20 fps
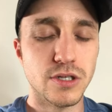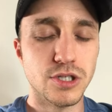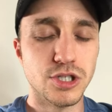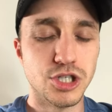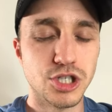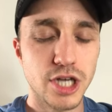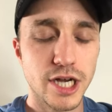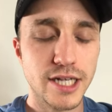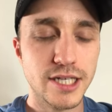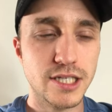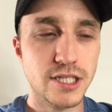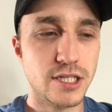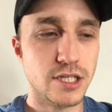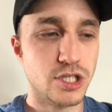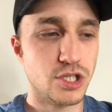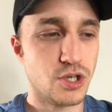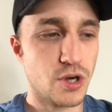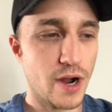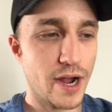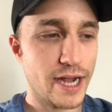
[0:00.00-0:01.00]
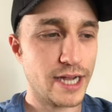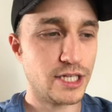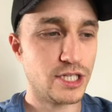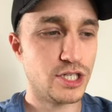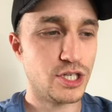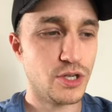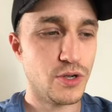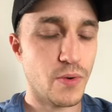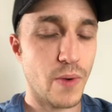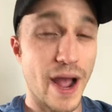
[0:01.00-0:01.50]
just trying
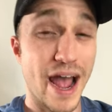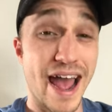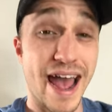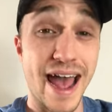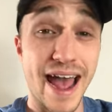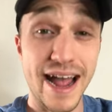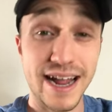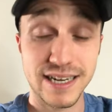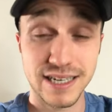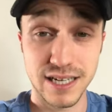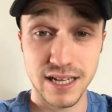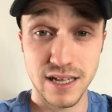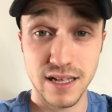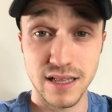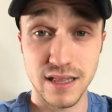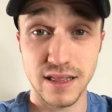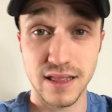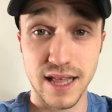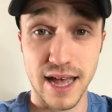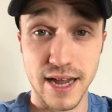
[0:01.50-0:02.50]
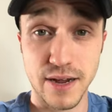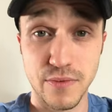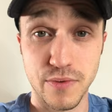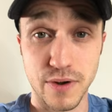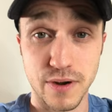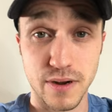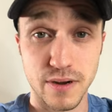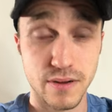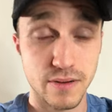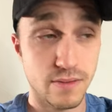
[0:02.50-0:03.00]
to act like
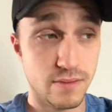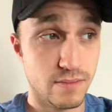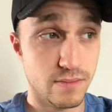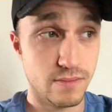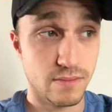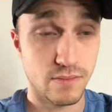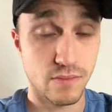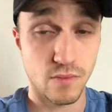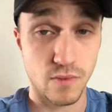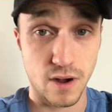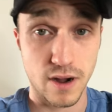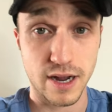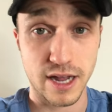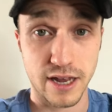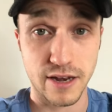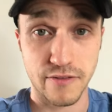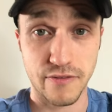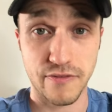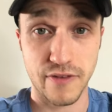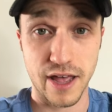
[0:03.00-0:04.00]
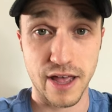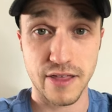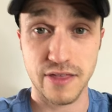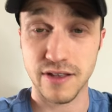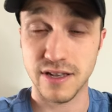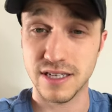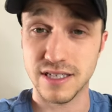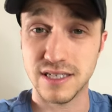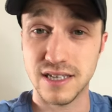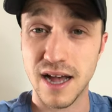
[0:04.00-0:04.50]
we're walking in
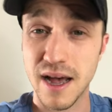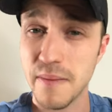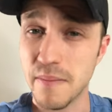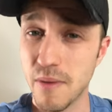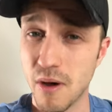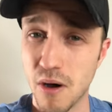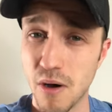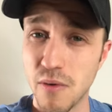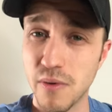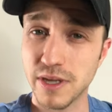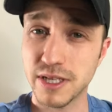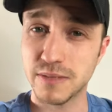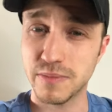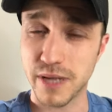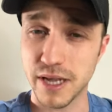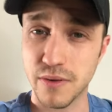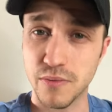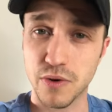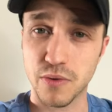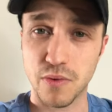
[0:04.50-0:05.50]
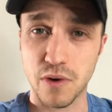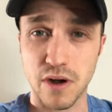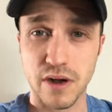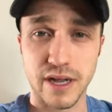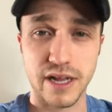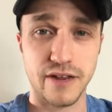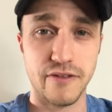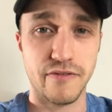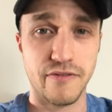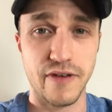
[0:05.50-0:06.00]
faith does not always mean we're
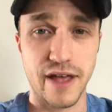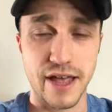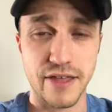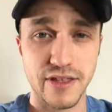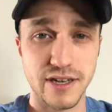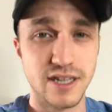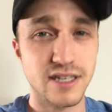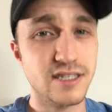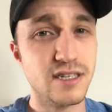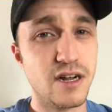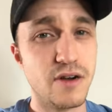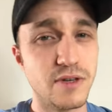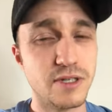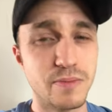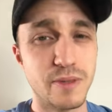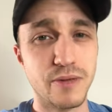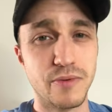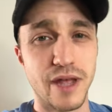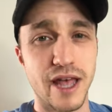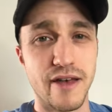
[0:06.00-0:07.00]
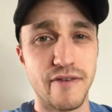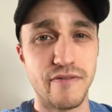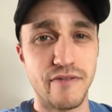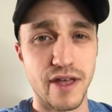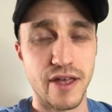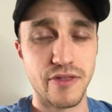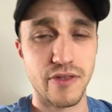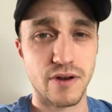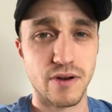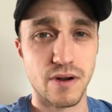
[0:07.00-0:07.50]
walking in faith. It doesn't always mean we have
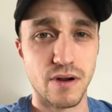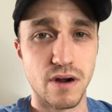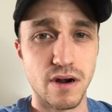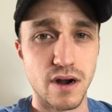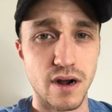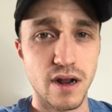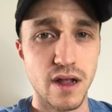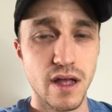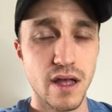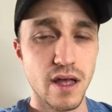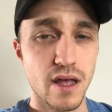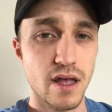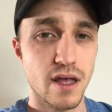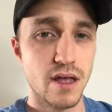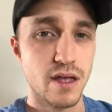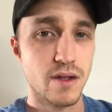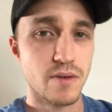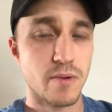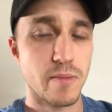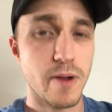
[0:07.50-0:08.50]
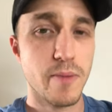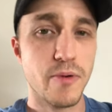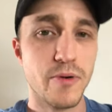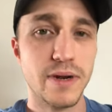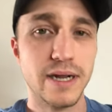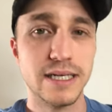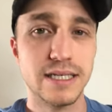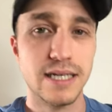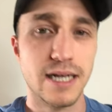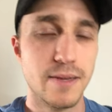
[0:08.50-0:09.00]
faith in our heart. Remember
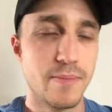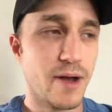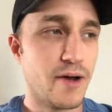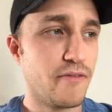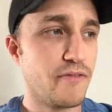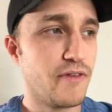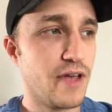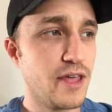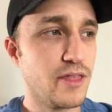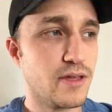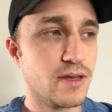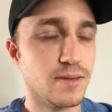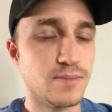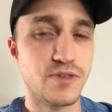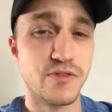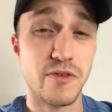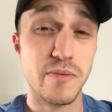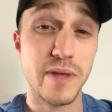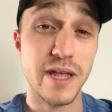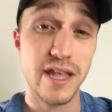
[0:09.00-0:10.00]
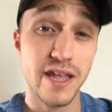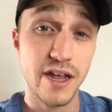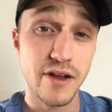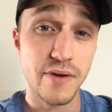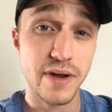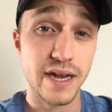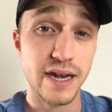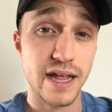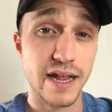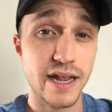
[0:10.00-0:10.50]
what I said about faith comes from
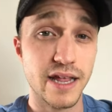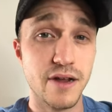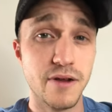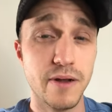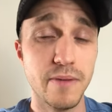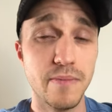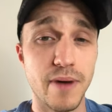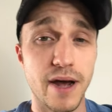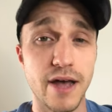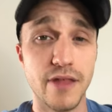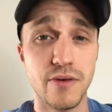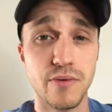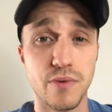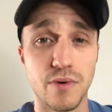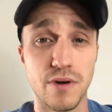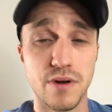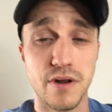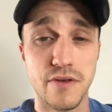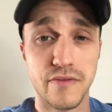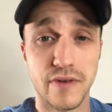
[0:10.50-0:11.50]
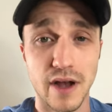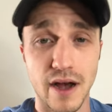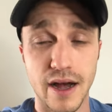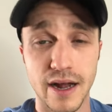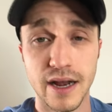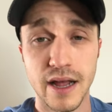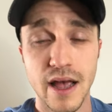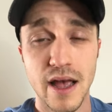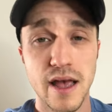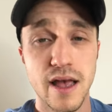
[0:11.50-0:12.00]
hearing and hearing by the word of
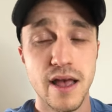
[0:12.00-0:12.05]
God.